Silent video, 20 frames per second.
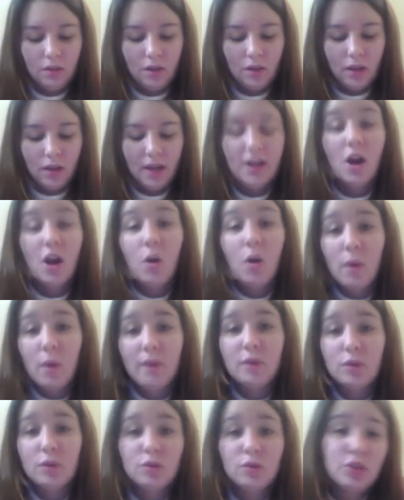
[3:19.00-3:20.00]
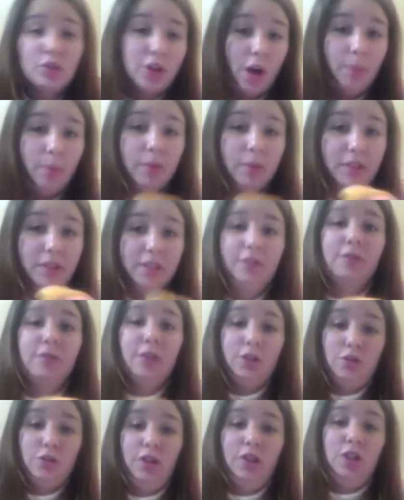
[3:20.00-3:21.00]
I know I've used a couple
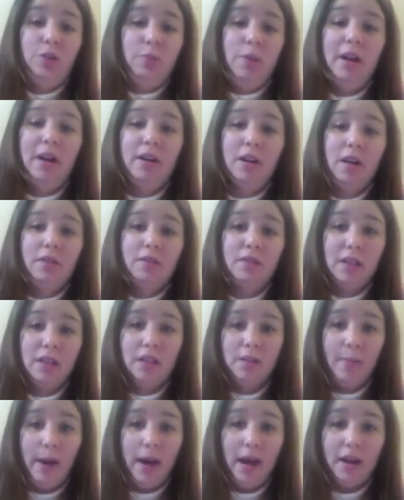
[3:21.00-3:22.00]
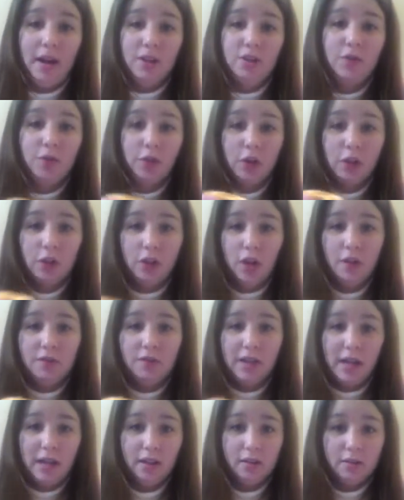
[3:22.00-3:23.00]
different stretchy bind offs in the past for
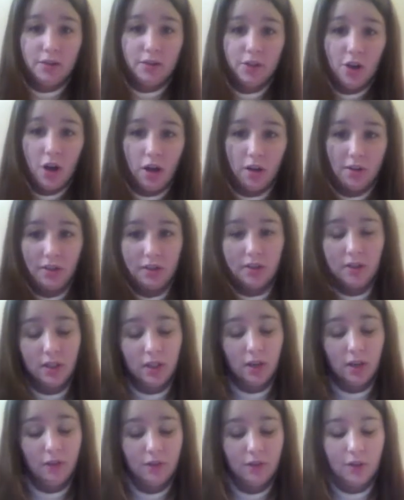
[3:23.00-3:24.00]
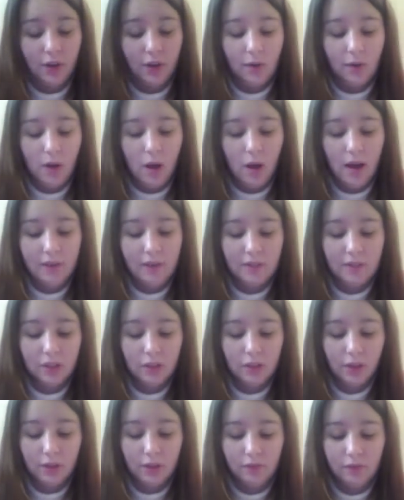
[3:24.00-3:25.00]
gloves and socks and stuff, so I'll have to
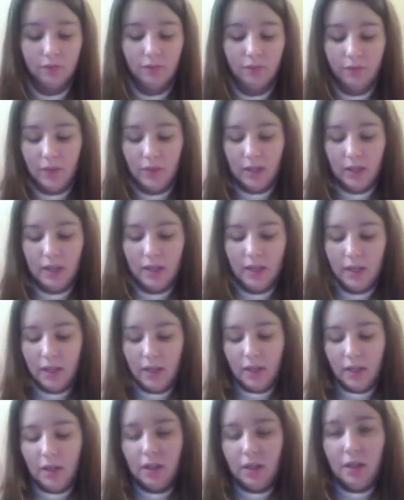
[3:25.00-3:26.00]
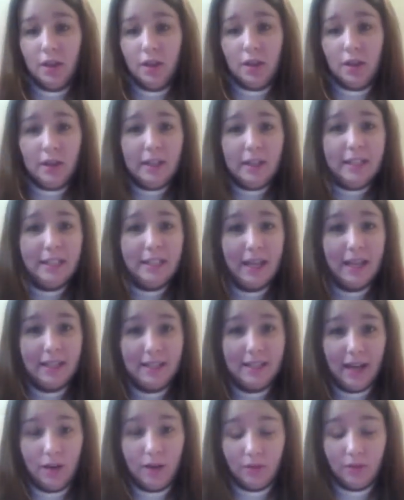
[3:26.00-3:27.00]
look and test
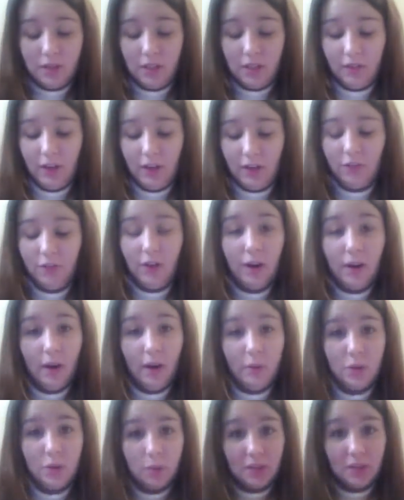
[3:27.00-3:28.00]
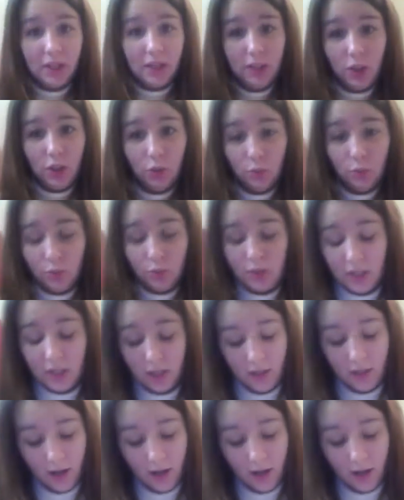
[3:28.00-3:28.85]
out and see if I can figure out which one I used.